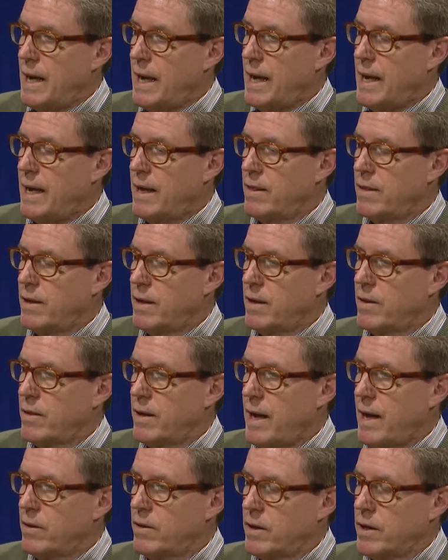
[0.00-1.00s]
And I think
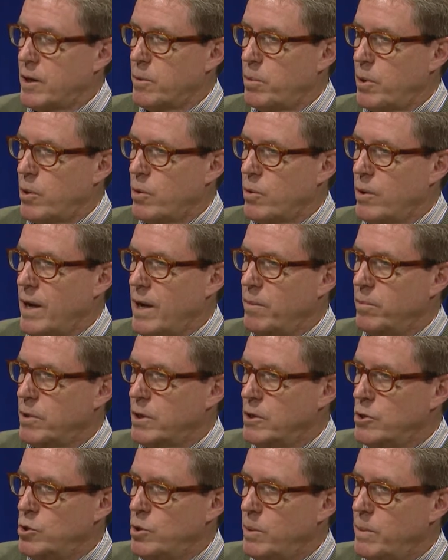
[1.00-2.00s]
the athletic program
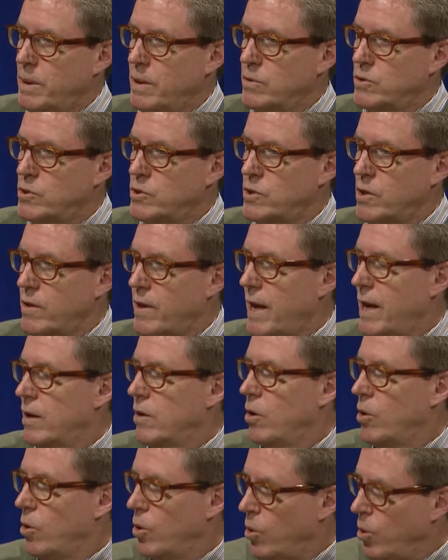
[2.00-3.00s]
contributes to that
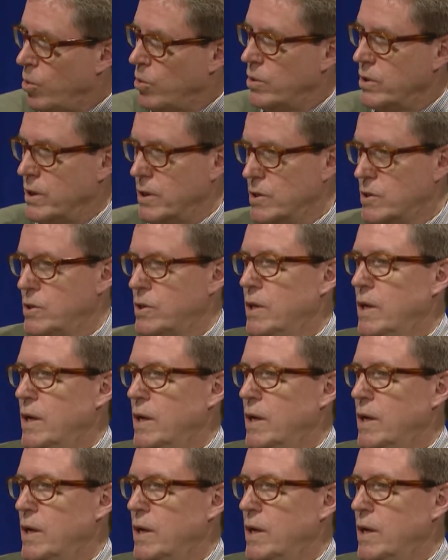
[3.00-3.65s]
wholeness